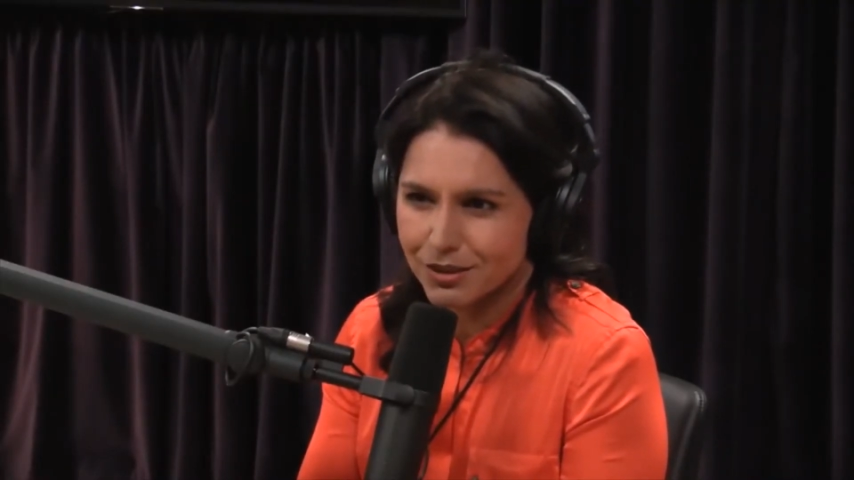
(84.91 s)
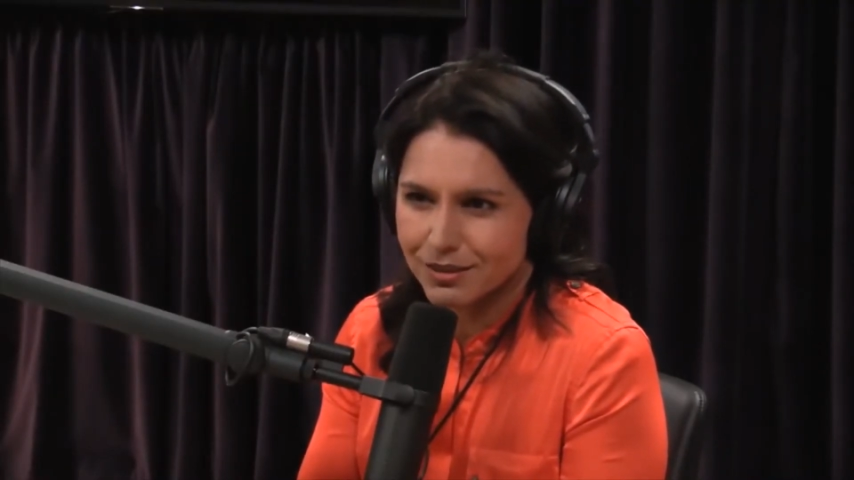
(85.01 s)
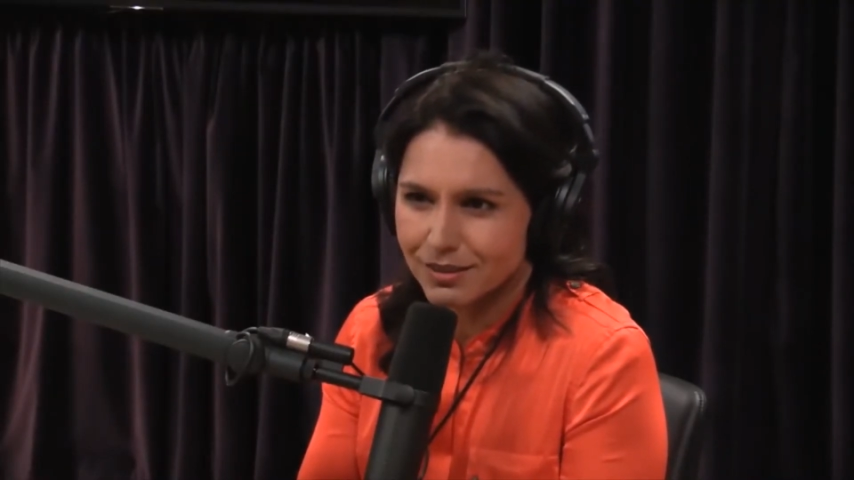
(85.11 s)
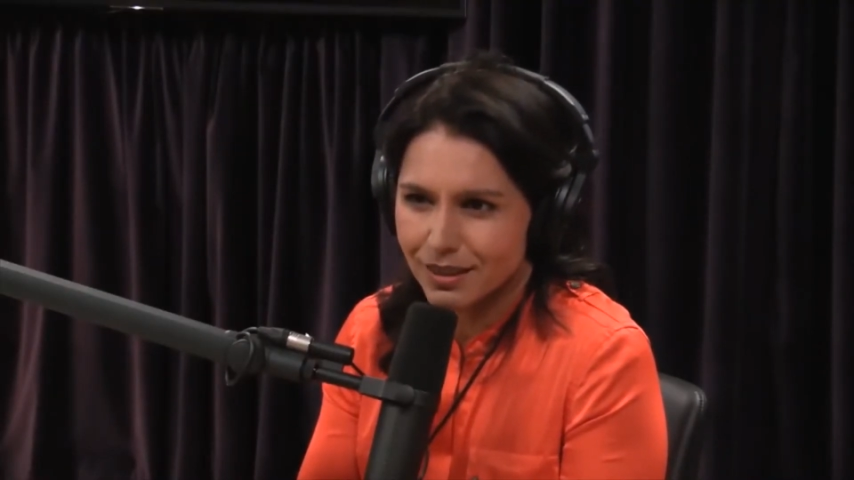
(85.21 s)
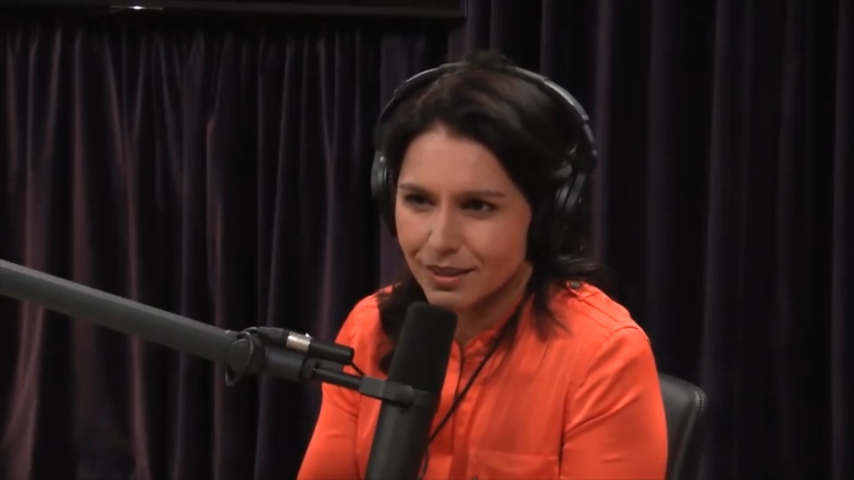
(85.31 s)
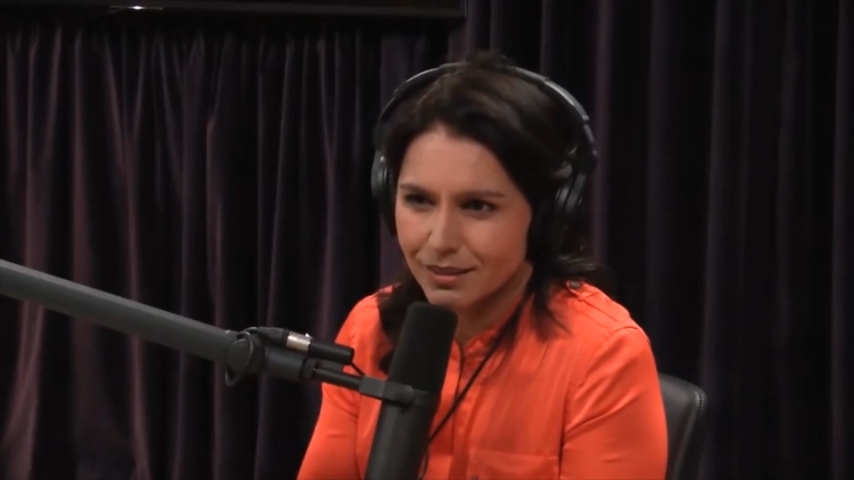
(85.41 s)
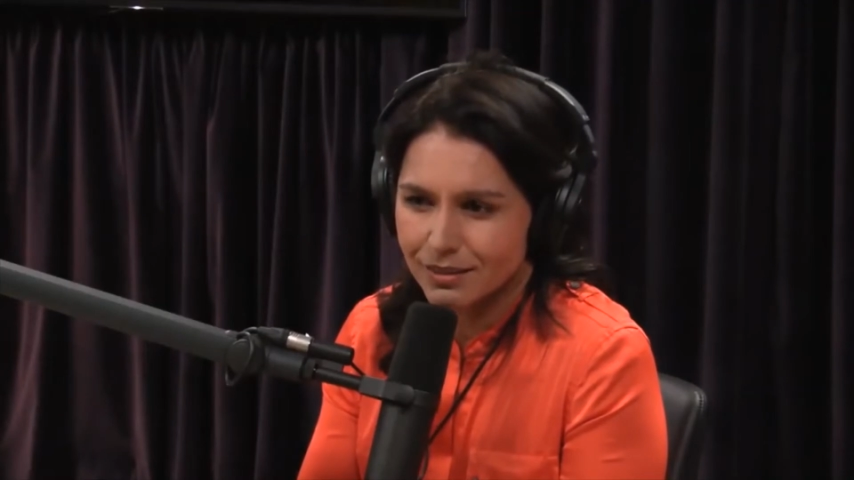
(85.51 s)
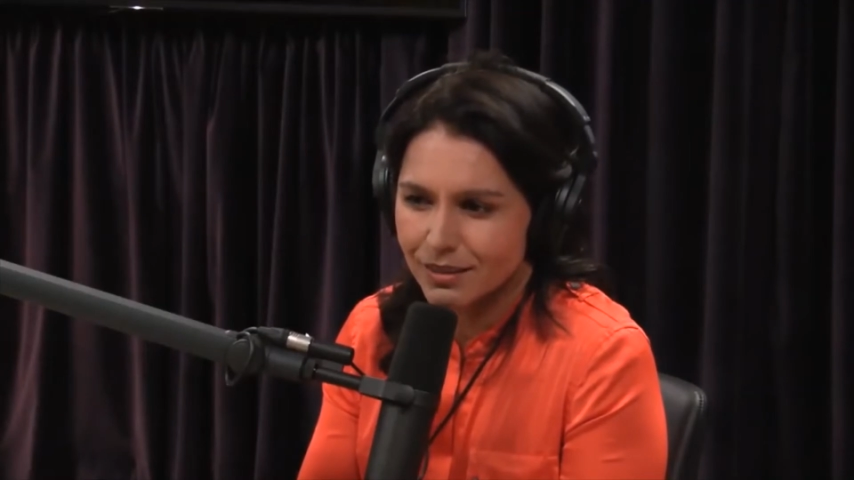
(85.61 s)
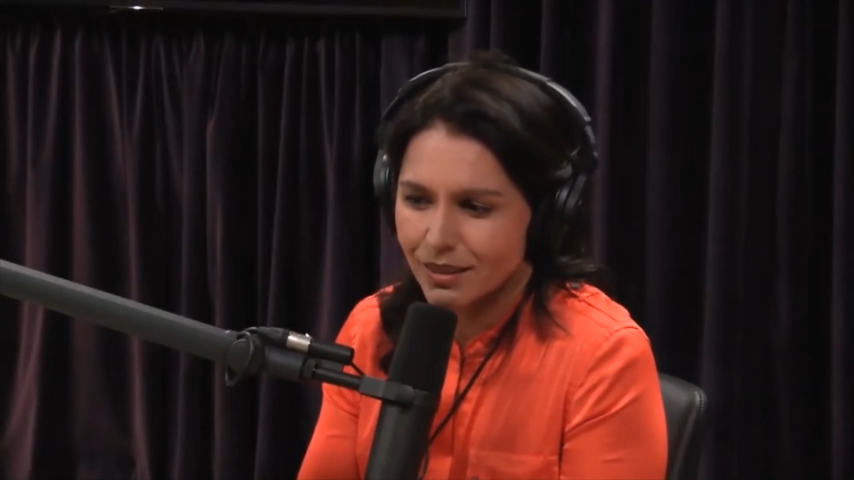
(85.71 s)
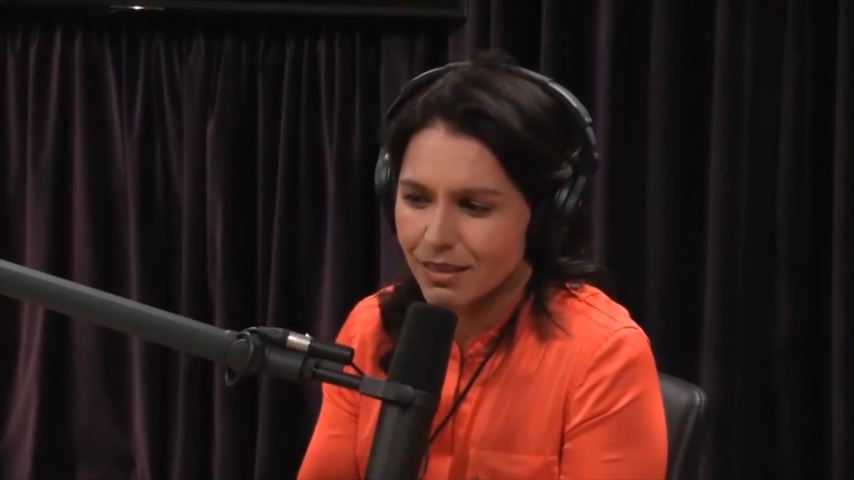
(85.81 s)

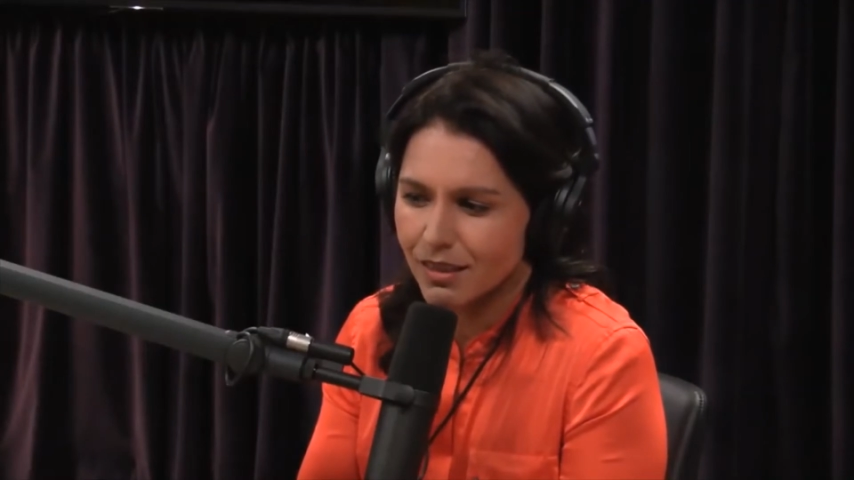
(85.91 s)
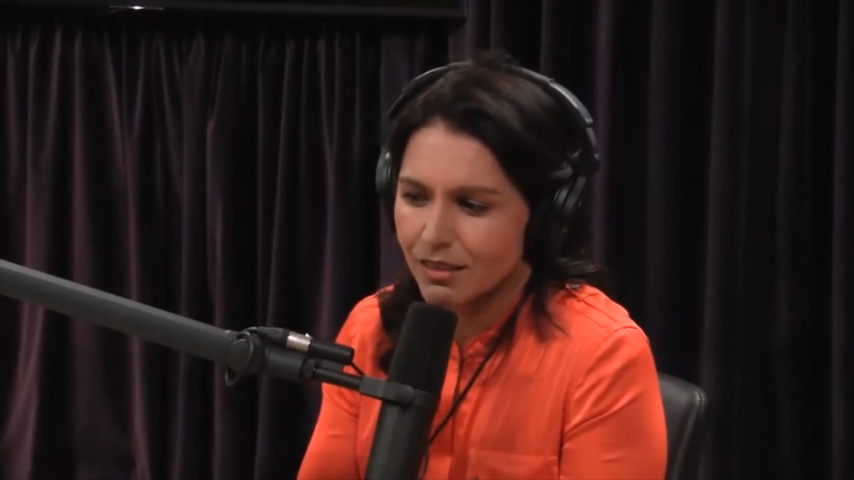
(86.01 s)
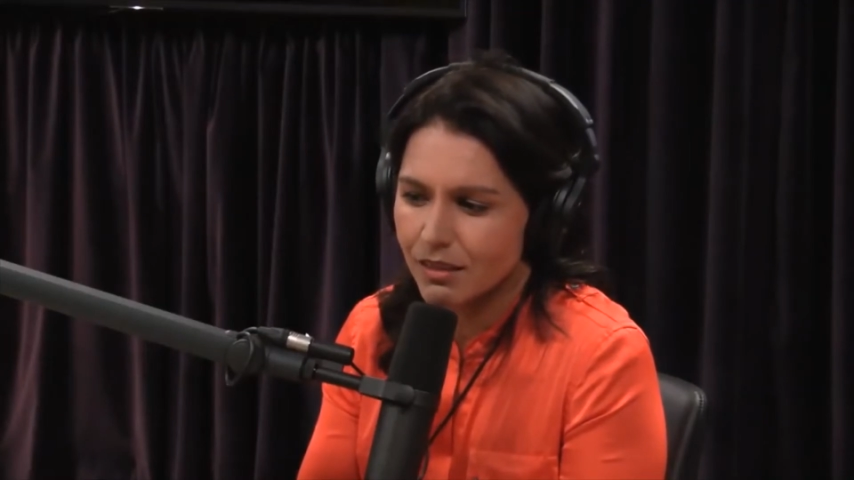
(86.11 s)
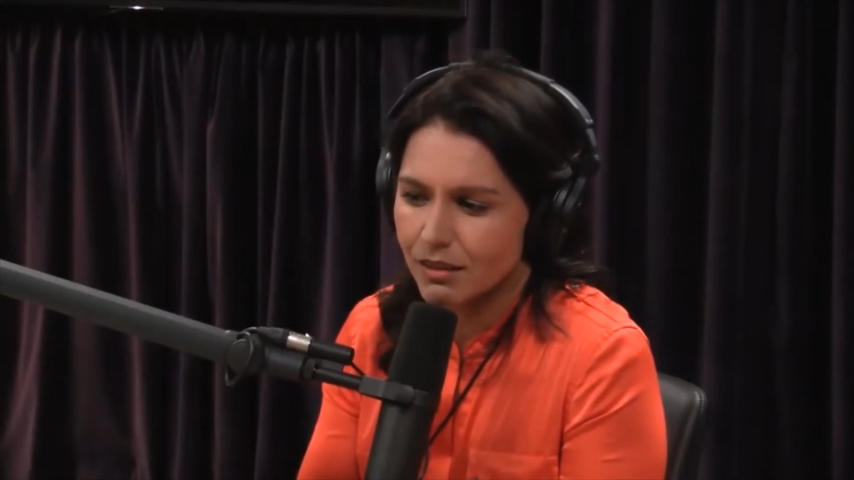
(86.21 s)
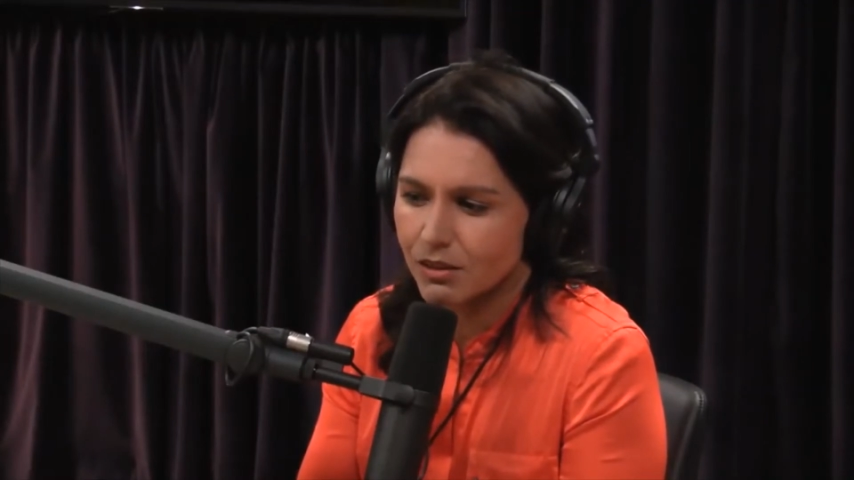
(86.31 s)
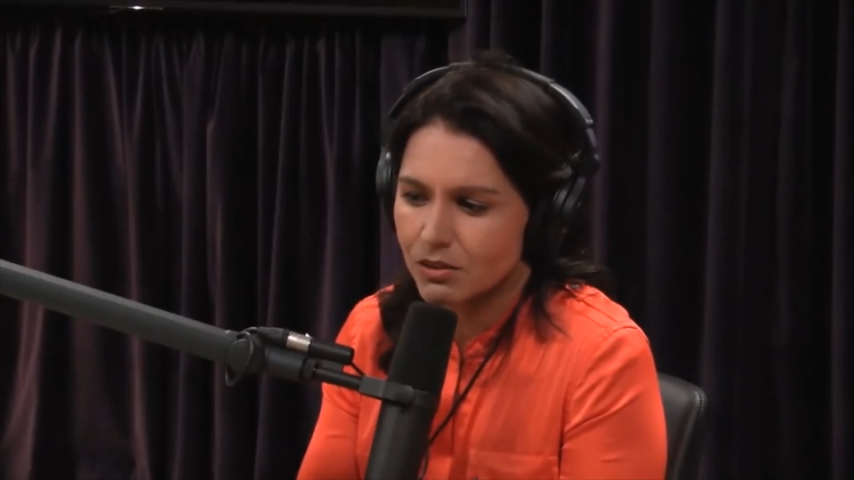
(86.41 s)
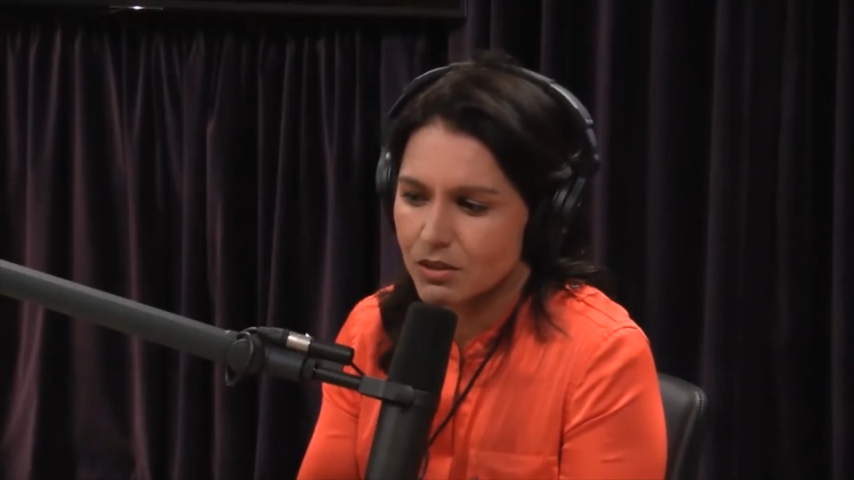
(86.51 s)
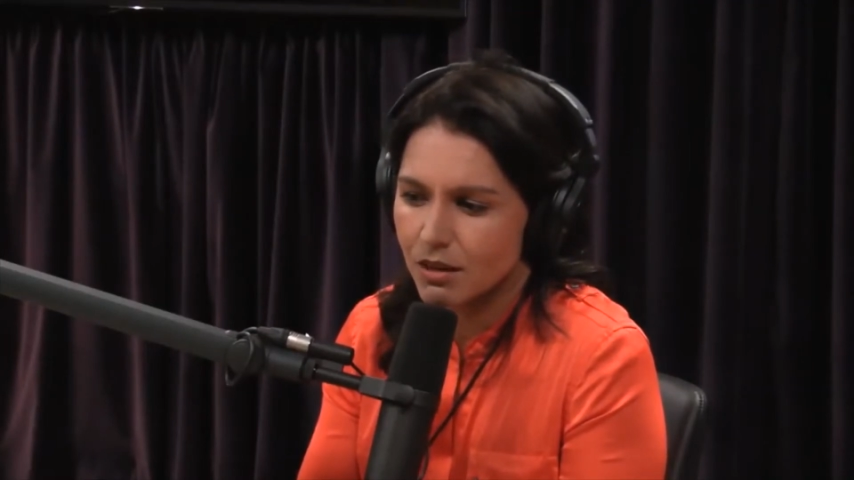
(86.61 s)
and I think there's